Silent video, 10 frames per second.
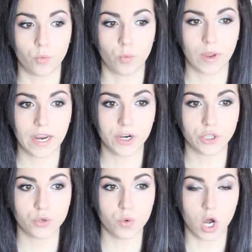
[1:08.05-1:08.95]
where
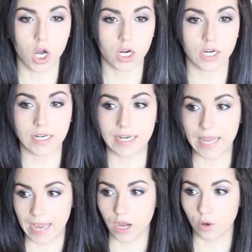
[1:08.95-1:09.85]
you are
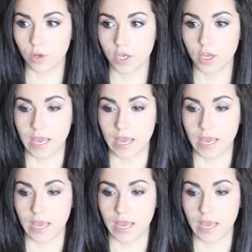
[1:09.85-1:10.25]
now